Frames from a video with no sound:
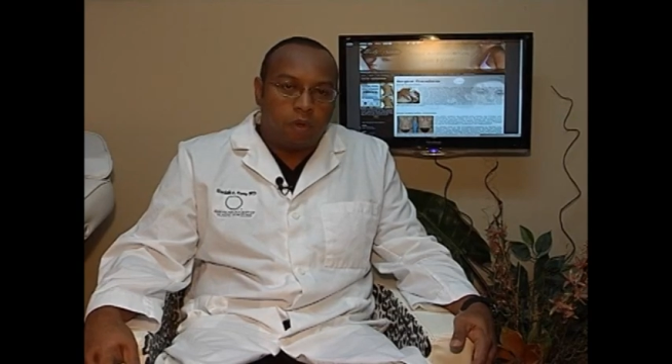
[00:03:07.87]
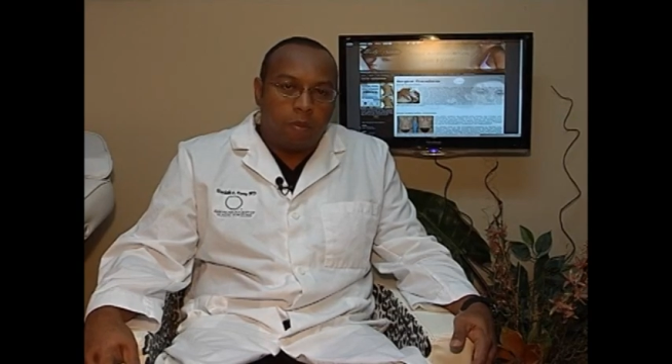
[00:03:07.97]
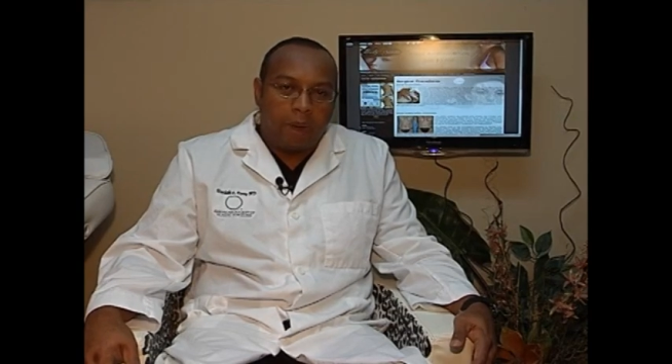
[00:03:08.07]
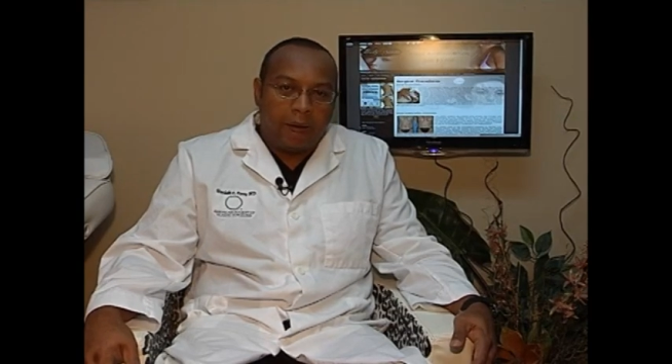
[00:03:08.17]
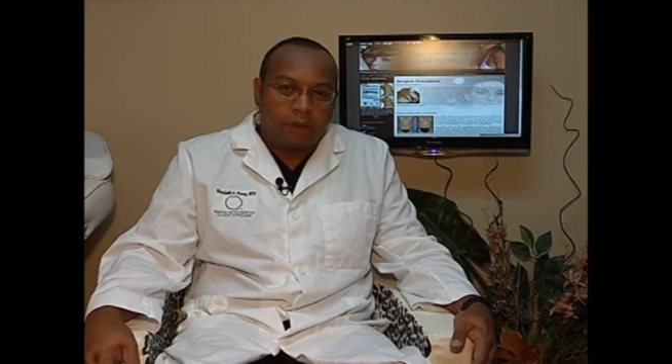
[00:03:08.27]
go
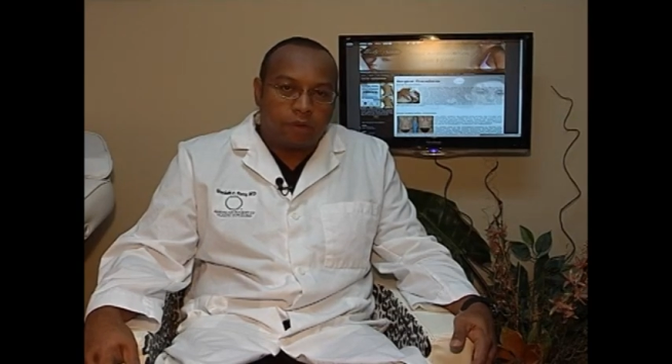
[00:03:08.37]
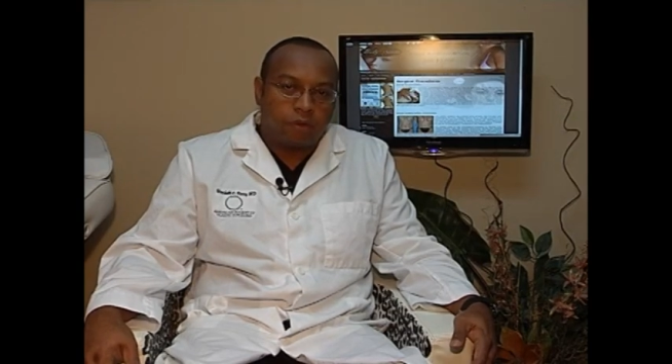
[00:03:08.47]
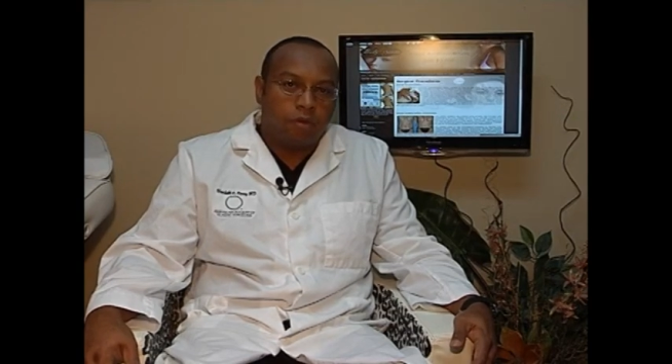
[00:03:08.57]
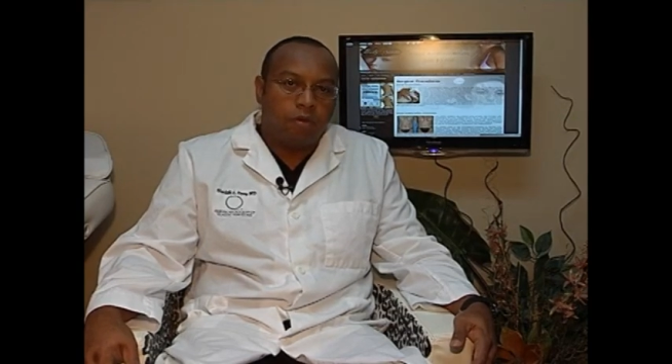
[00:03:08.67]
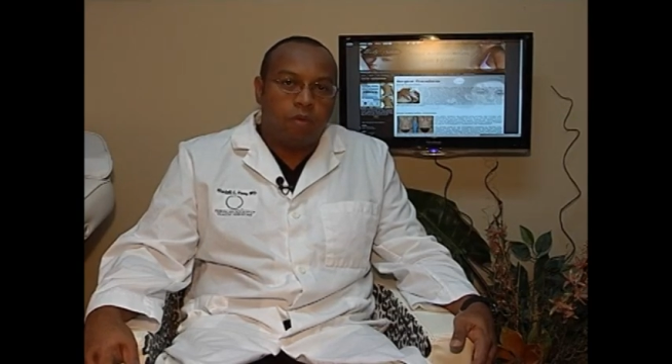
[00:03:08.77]
back to
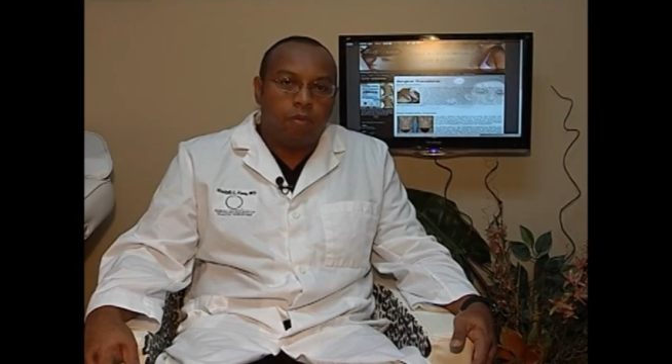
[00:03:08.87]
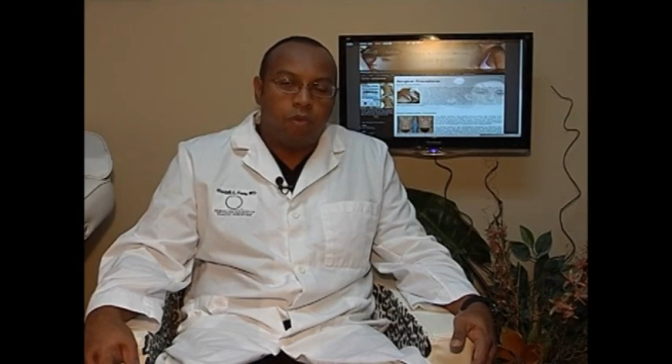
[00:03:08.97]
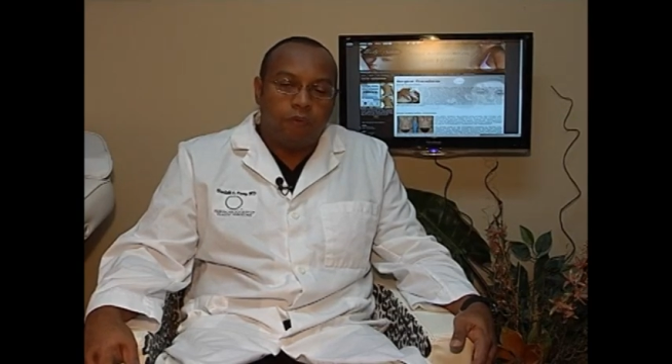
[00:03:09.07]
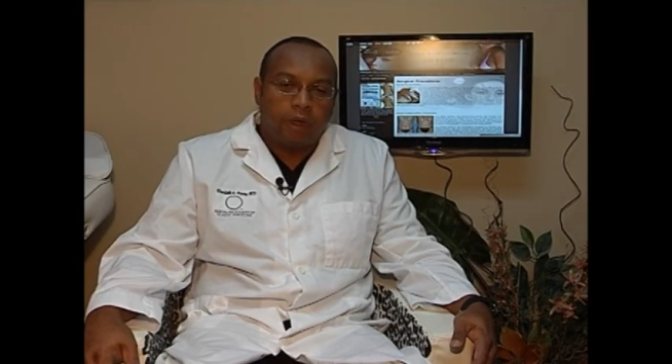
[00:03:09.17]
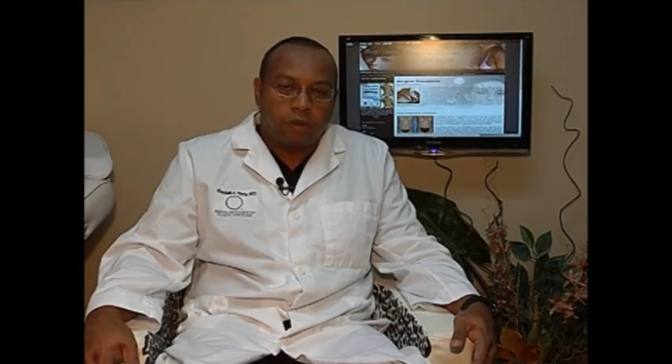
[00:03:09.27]
surgery to
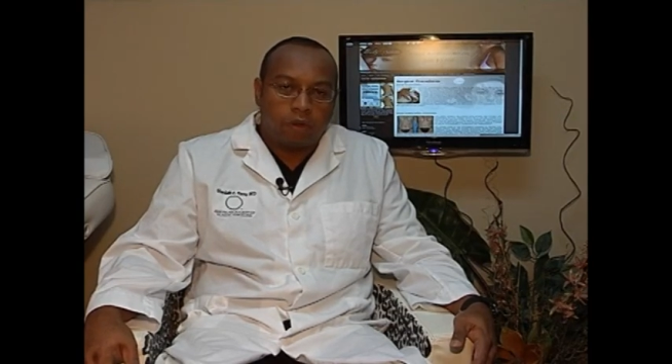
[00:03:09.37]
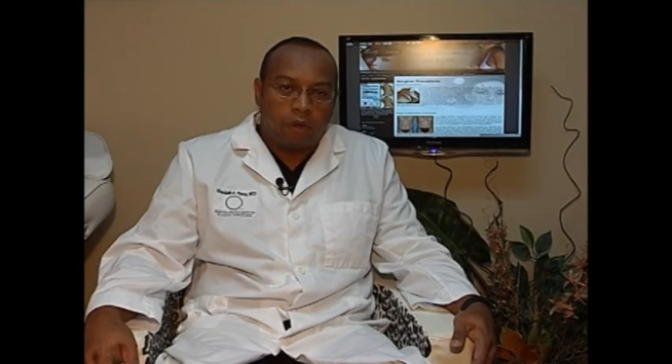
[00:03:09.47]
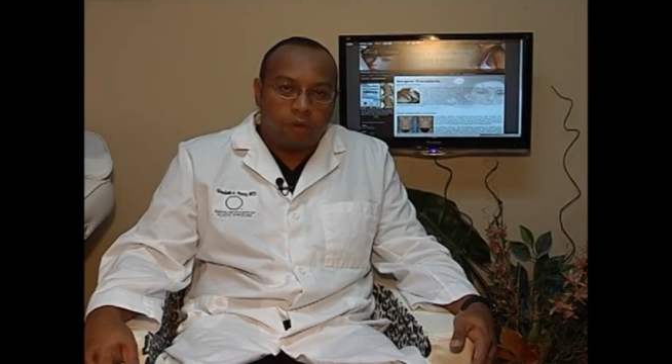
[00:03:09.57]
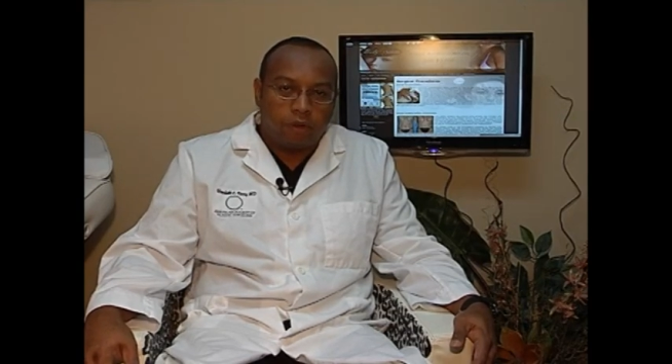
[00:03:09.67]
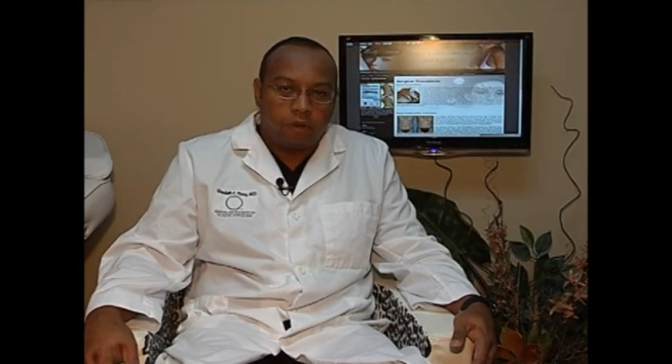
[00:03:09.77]
remove that
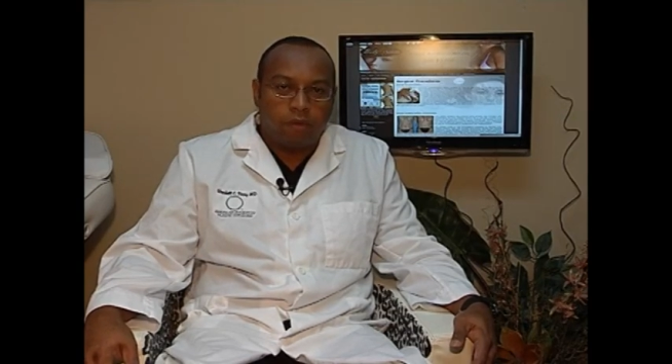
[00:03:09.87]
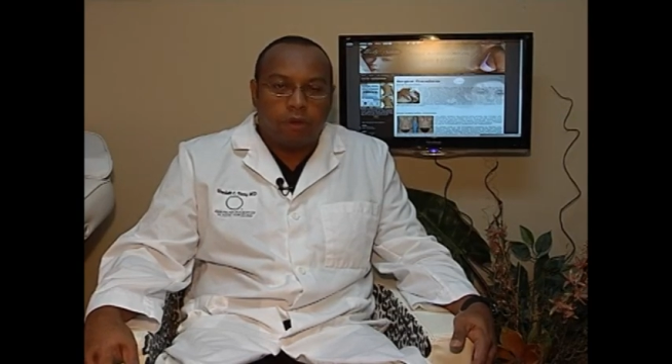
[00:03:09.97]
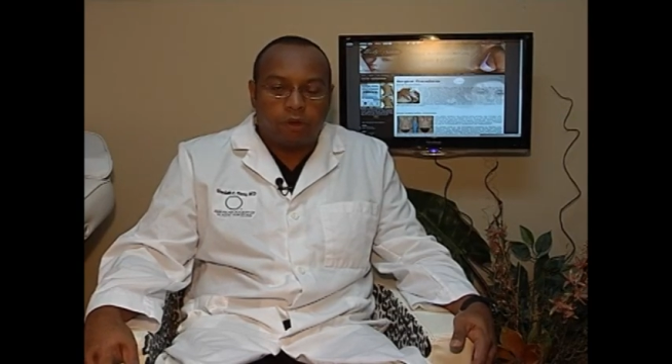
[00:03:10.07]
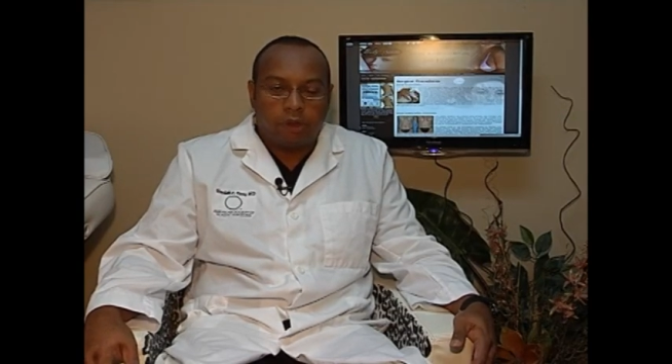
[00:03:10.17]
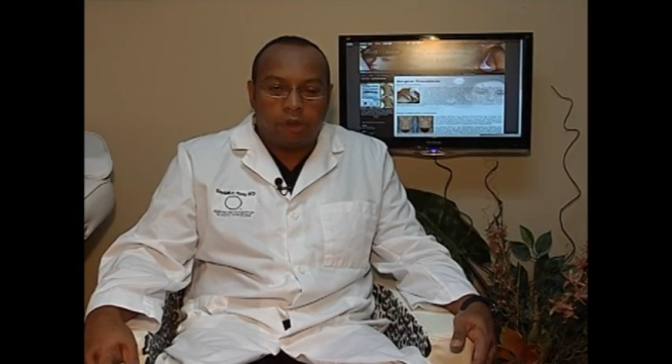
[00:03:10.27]
scar tissue
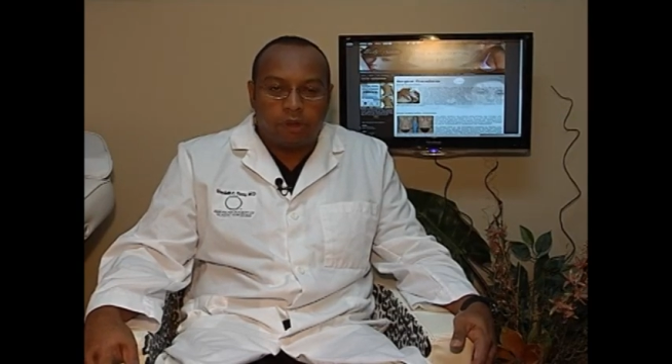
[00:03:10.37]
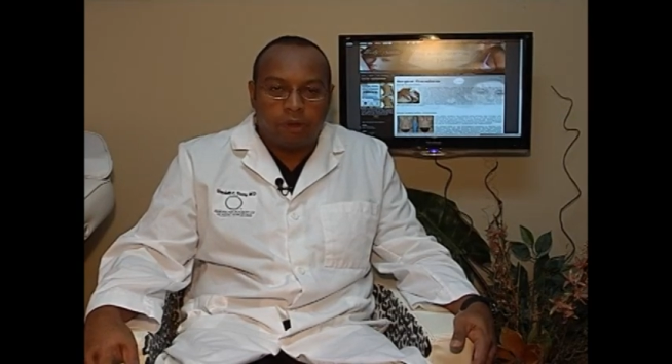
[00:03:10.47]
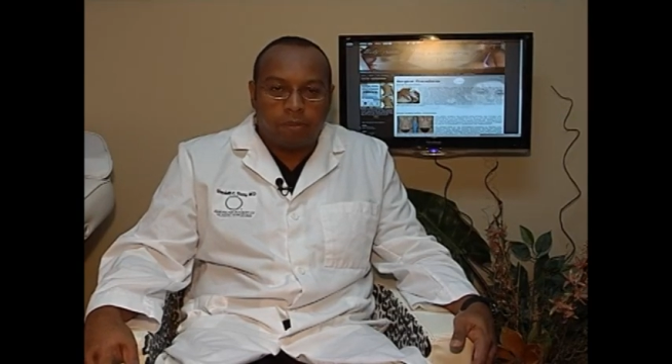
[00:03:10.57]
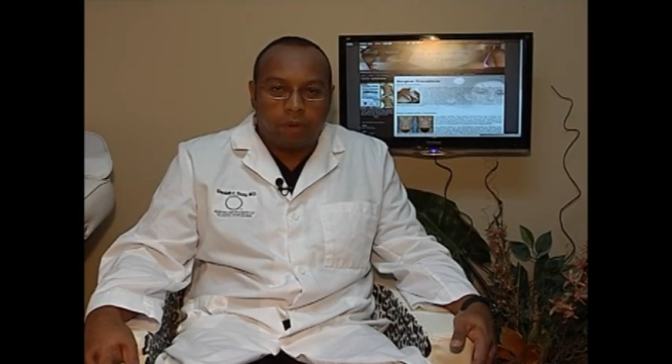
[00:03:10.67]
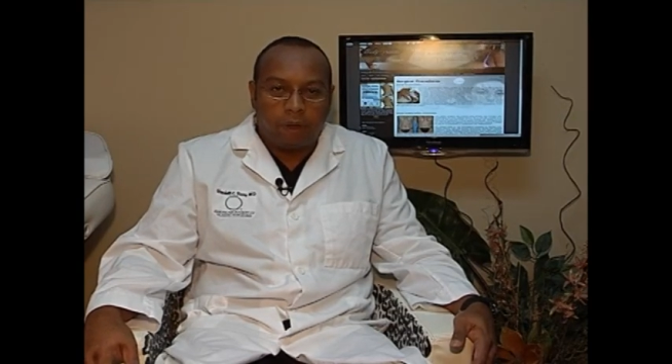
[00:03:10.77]
and exchange
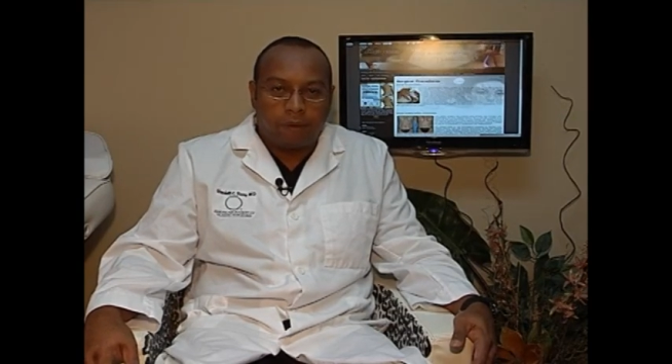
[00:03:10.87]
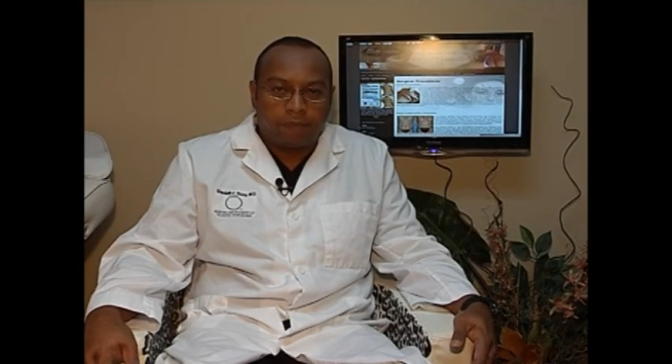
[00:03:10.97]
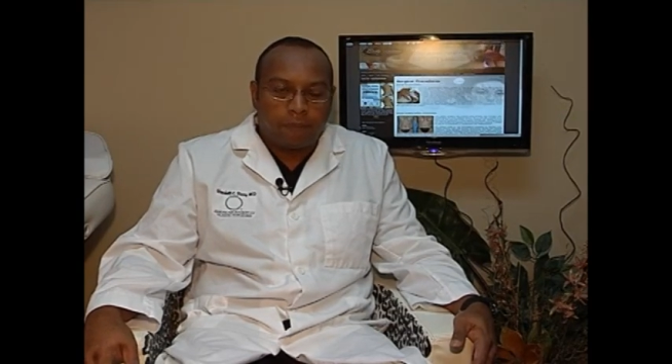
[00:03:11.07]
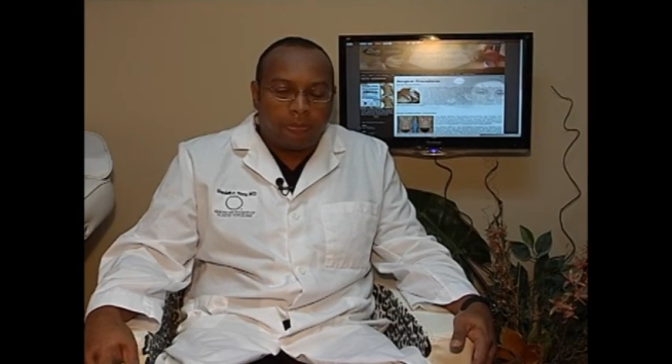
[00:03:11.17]
the implant.